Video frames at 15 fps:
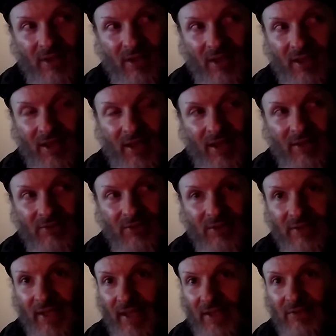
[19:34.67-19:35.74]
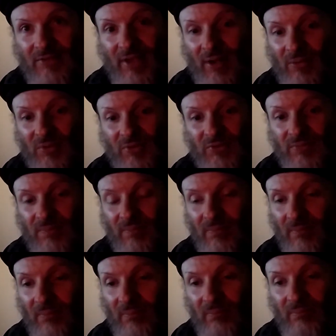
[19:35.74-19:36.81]
and laying down as
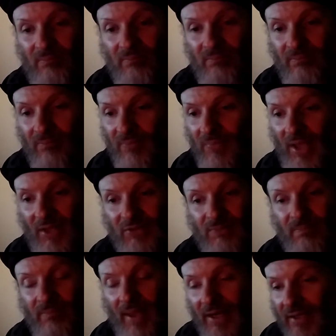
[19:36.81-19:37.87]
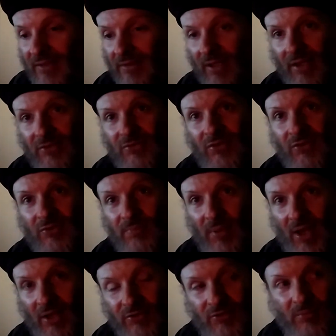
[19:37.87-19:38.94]
as many licks as
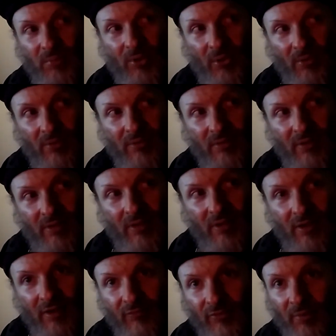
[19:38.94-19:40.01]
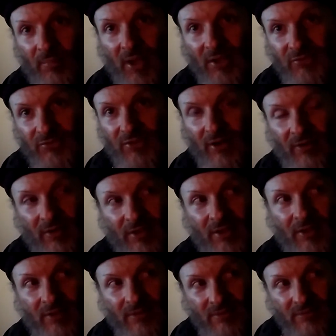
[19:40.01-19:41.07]
possible for posterity